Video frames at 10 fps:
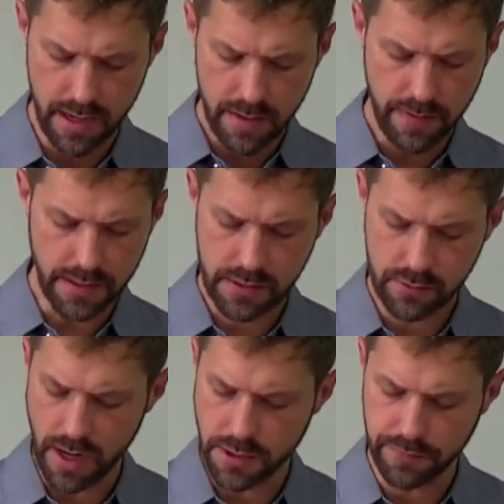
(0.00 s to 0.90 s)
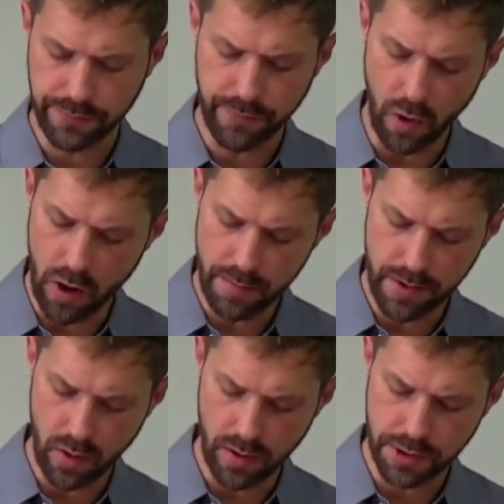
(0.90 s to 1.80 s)
that stretch far
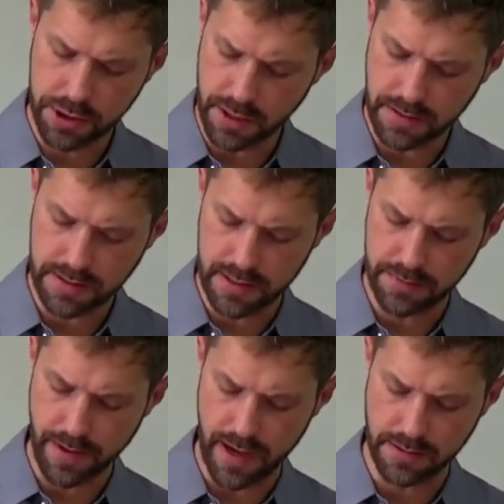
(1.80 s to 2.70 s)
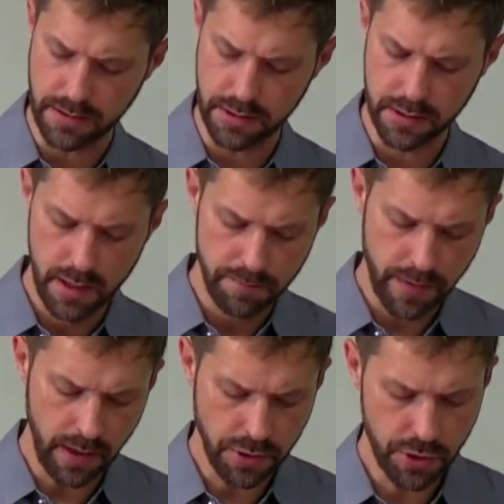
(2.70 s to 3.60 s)
beyond just this passage, and
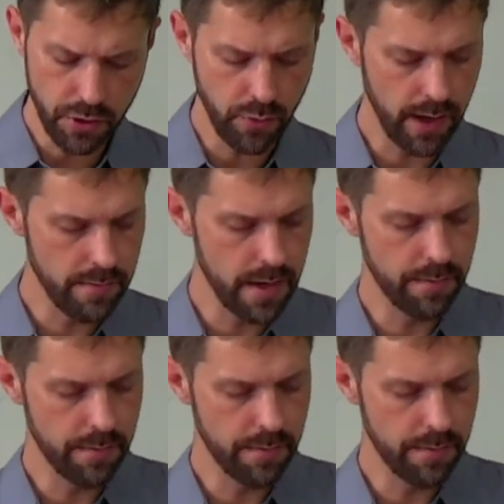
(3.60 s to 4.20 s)
I'll show you what I mean by